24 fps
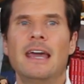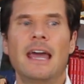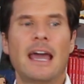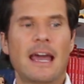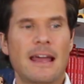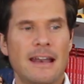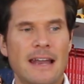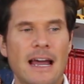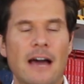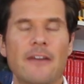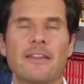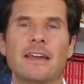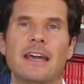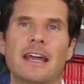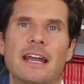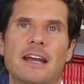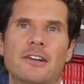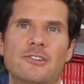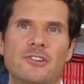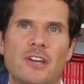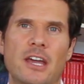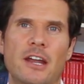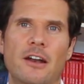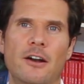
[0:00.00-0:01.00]
and now they get
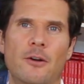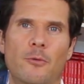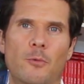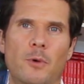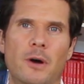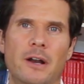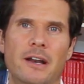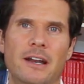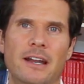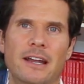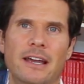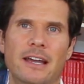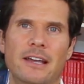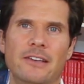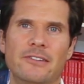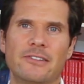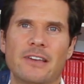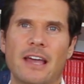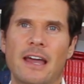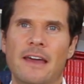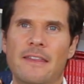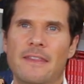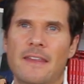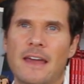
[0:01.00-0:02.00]
educated on what it is,
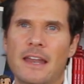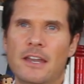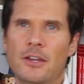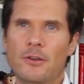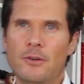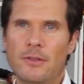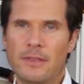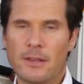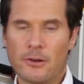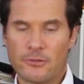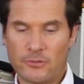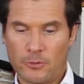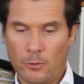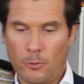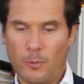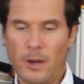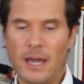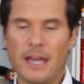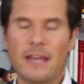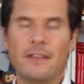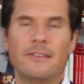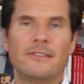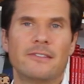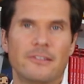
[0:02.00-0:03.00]
and then there's a
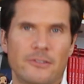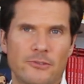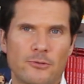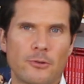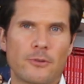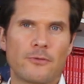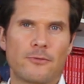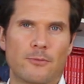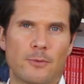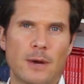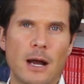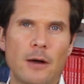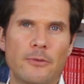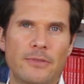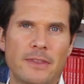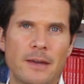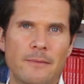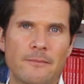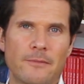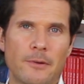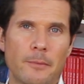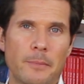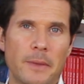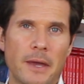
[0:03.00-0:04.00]
way to sort of route
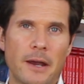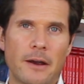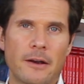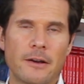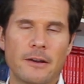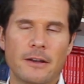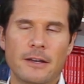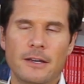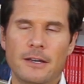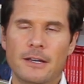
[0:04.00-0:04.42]
them from there.